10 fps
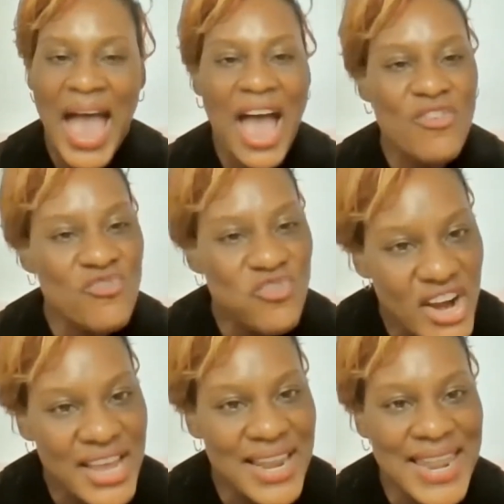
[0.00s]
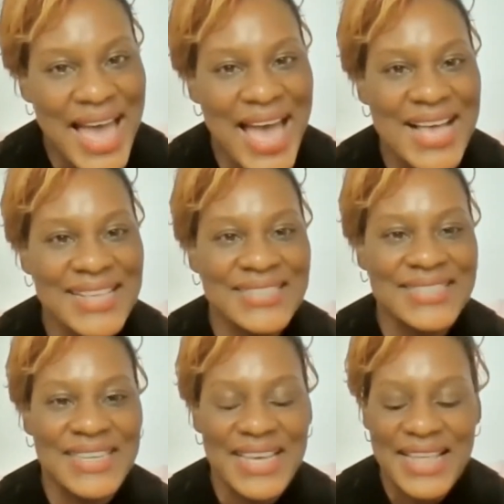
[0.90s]
I
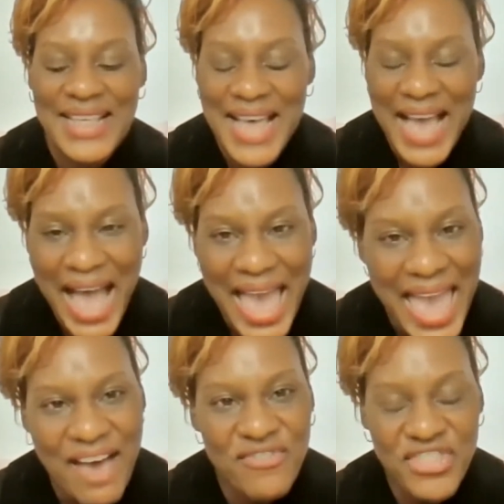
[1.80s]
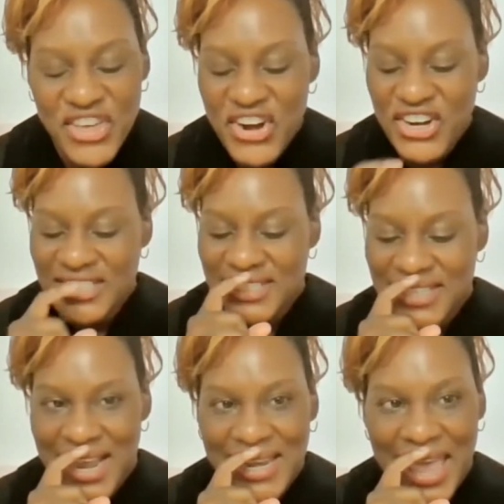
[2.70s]
realized I have third
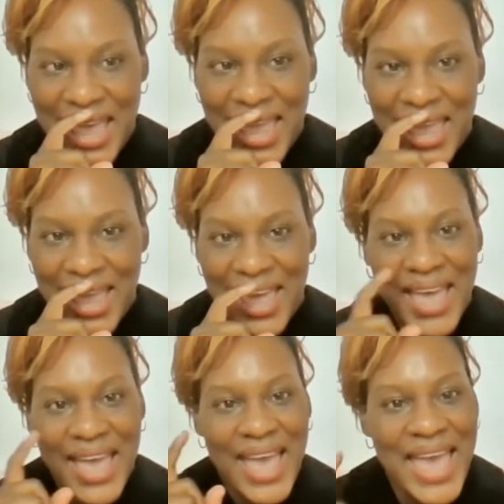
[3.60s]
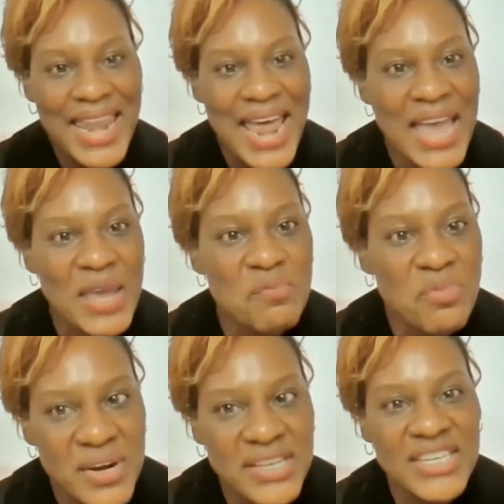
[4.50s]
Sunday and I am
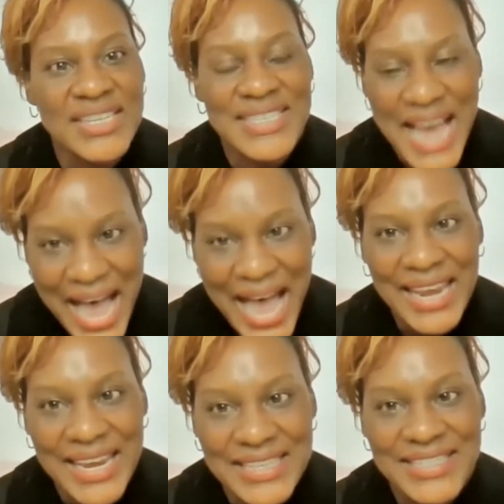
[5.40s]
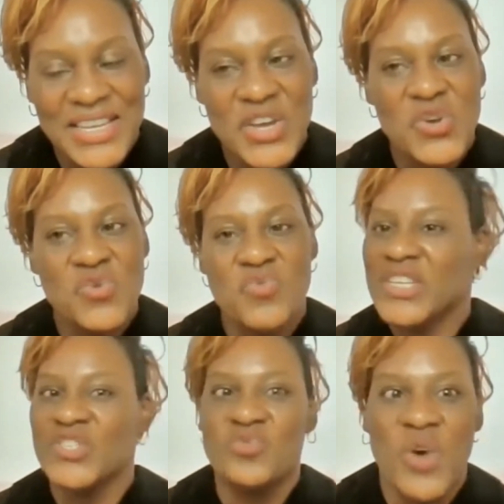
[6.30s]
preaching Titus,
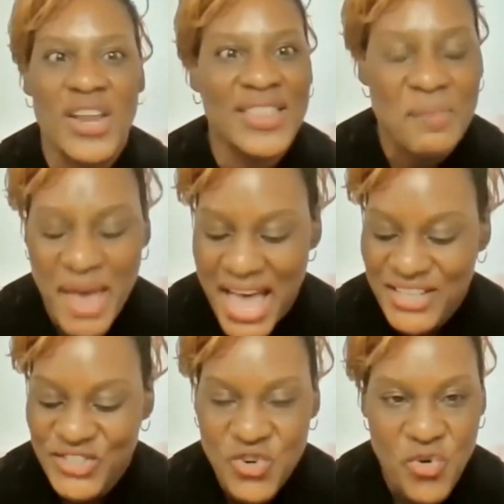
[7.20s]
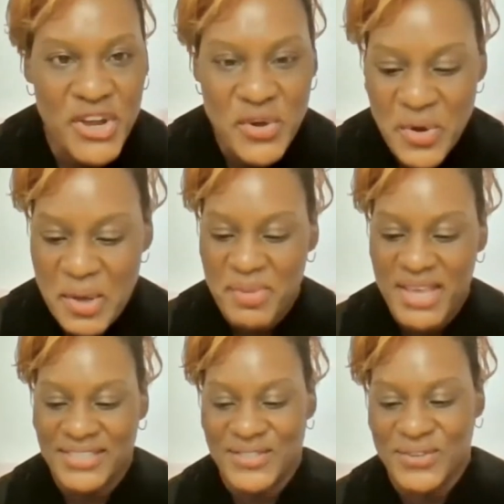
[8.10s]
which is one of the pastoral
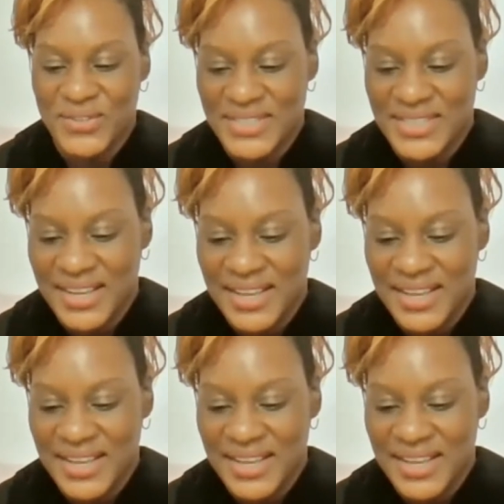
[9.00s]
epistles.